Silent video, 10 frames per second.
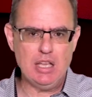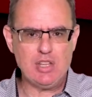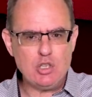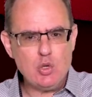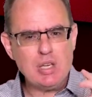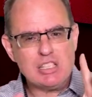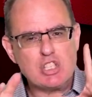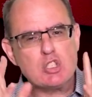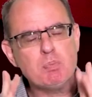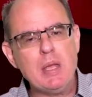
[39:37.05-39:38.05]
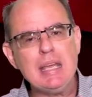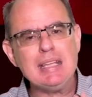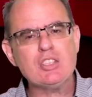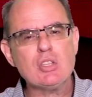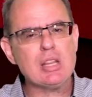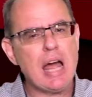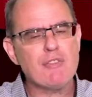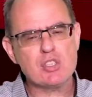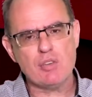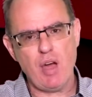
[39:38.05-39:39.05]
that you can speak into the
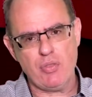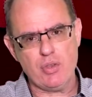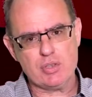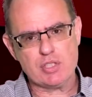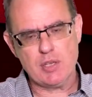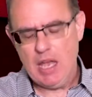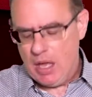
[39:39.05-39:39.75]
lives of others.